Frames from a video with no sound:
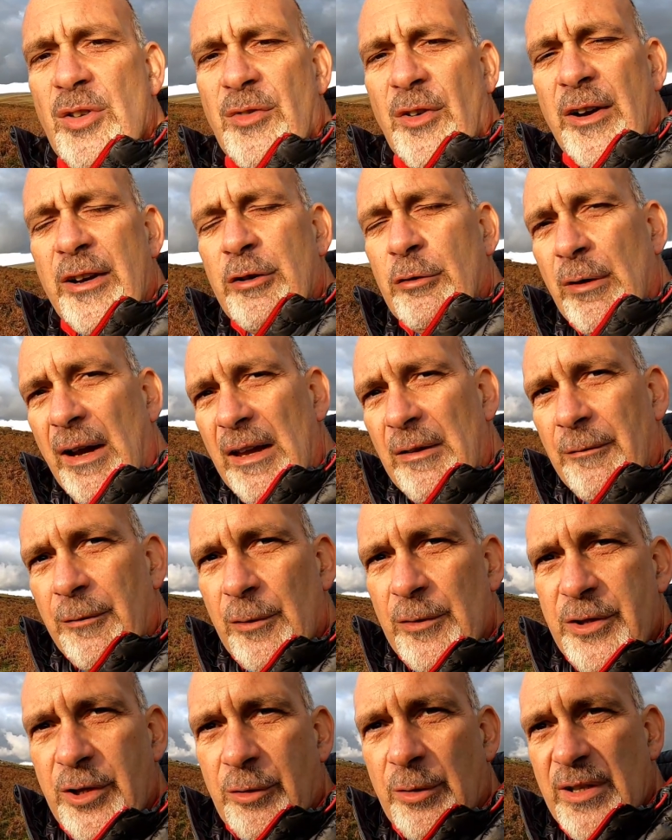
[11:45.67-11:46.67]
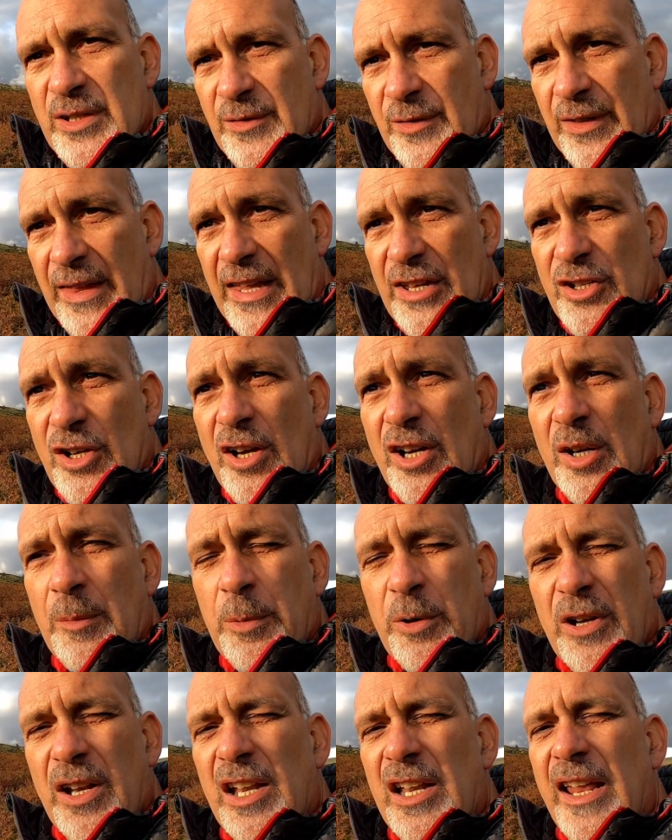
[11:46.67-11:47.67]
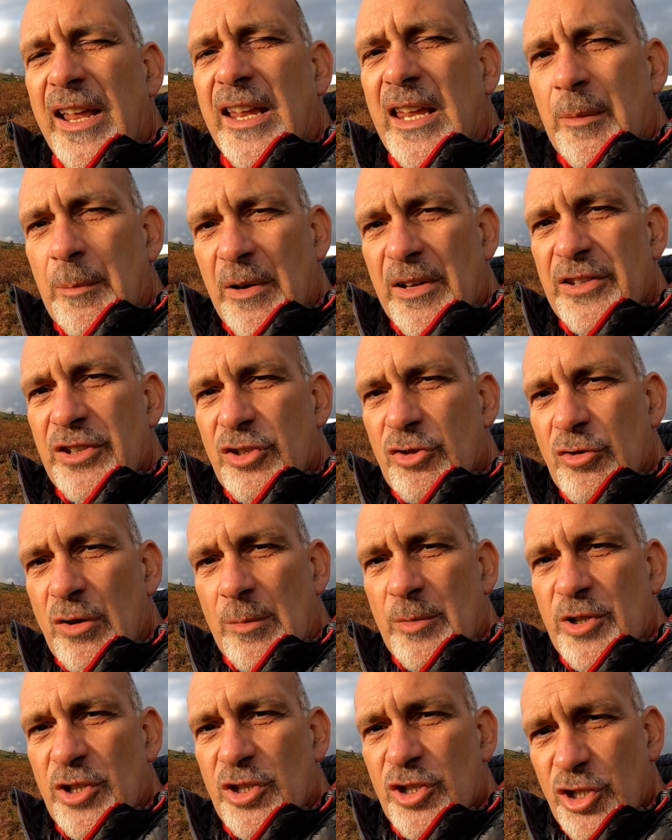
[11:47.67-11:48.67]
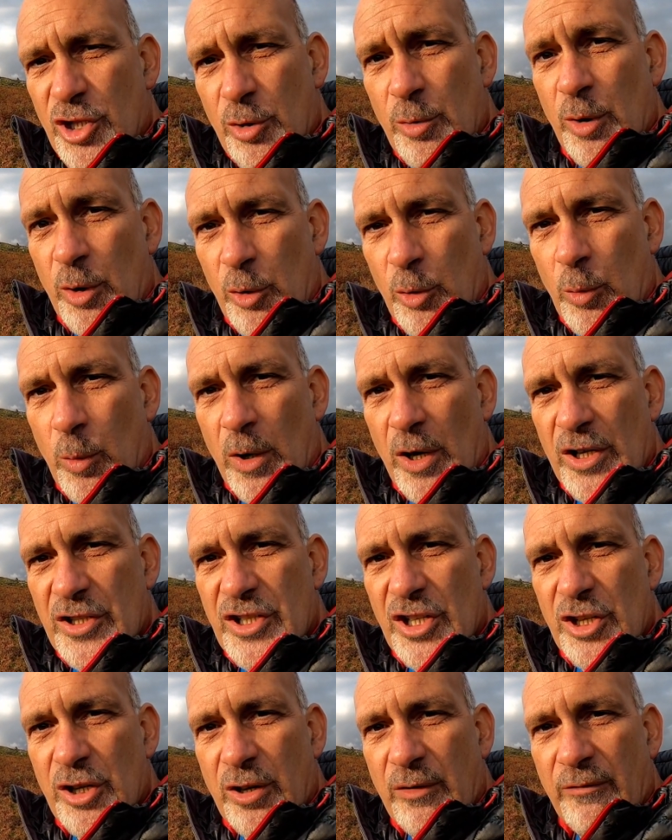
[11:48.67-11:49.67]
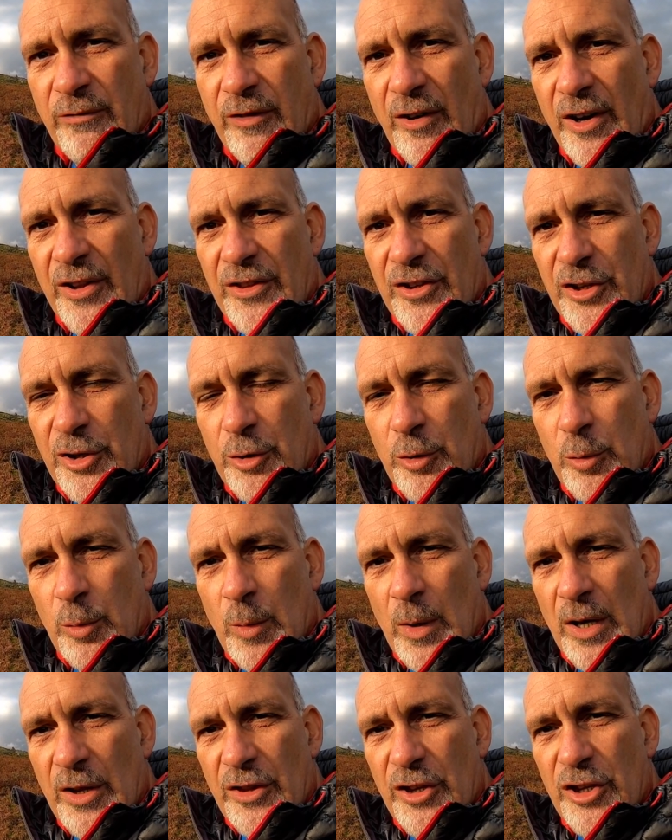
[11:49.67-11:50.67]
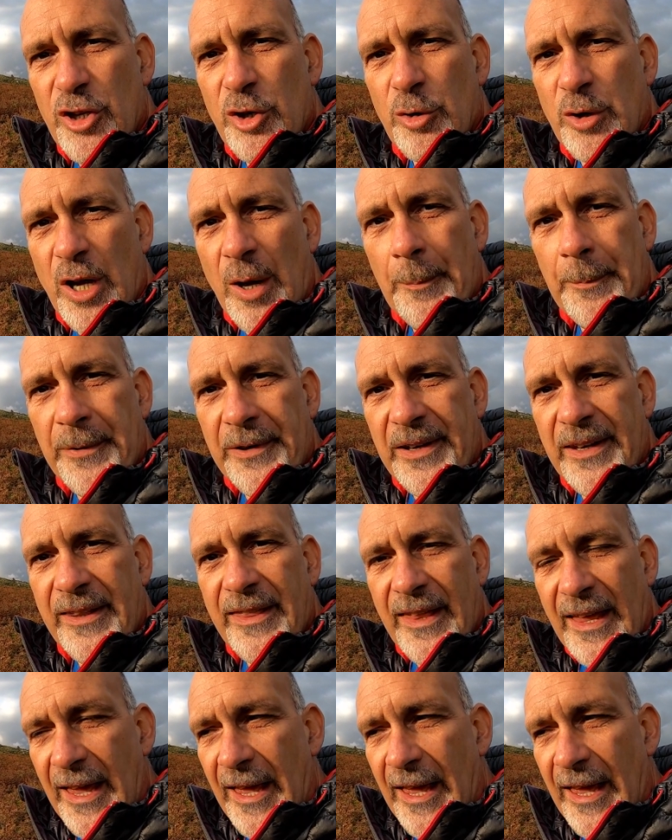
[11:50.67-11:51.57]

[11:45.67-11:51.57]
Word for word: So I was very grateful to Chris for that. So I'm going to put a link in my description to OookWorks, and you can find the new company